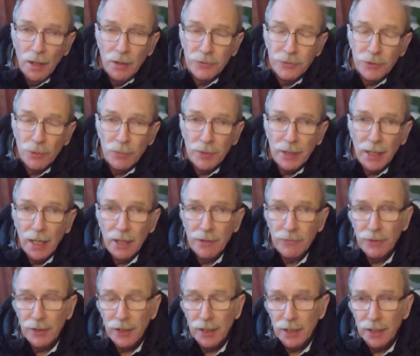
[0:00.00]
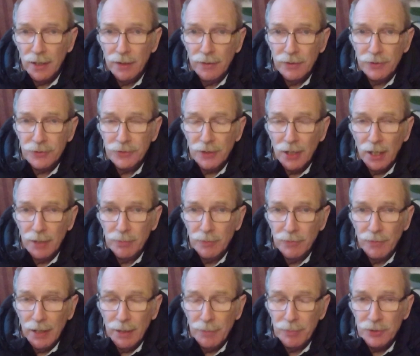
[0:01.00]
So we have here this type
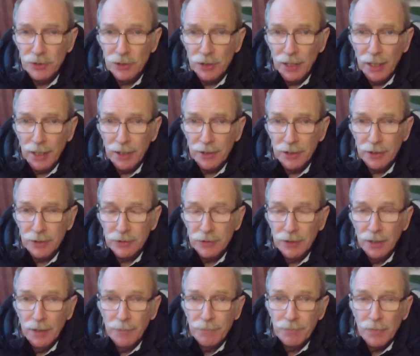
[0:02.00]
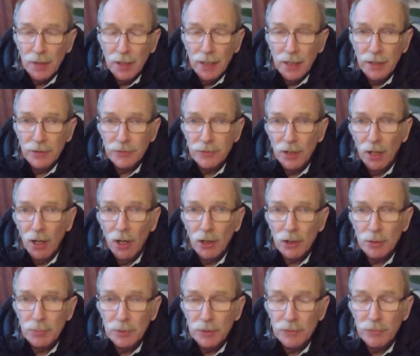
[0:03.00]
of epigenetics is an
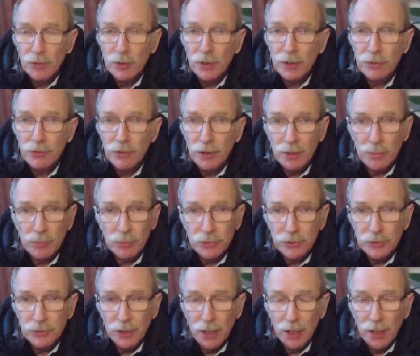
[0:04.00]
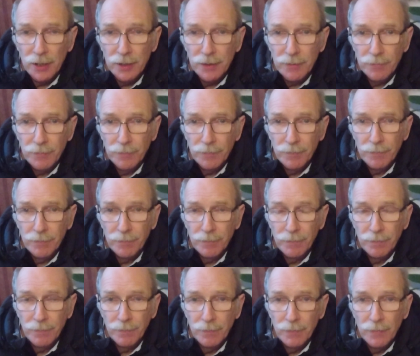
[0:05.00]
argument for incredible design,
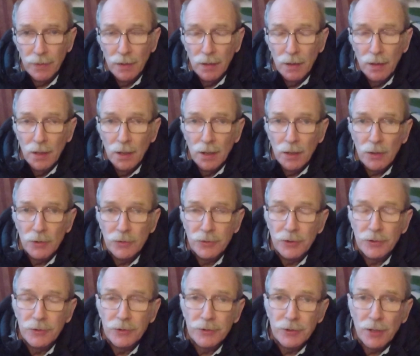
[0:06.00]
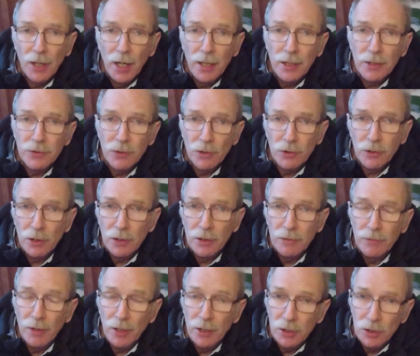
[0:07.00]
because the design is not
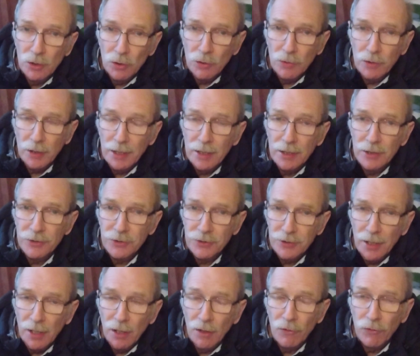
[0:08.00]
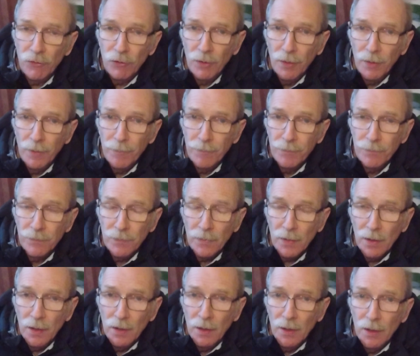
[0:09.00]
only very good in itself,
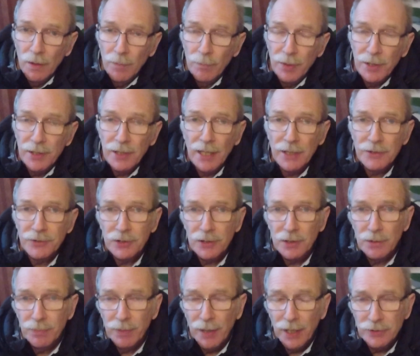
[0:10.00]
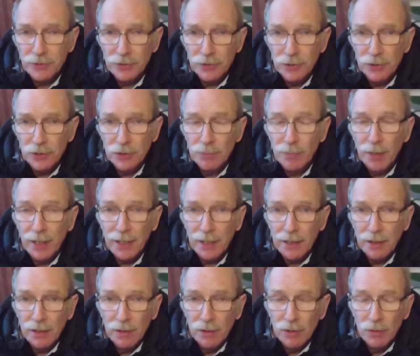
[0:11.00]
but it has the capacity to
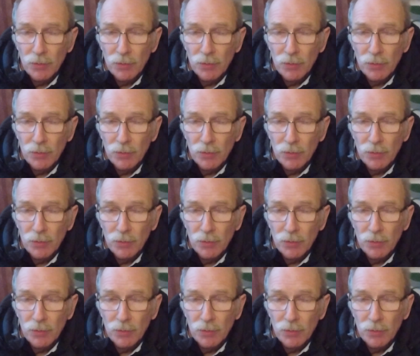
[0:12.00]
make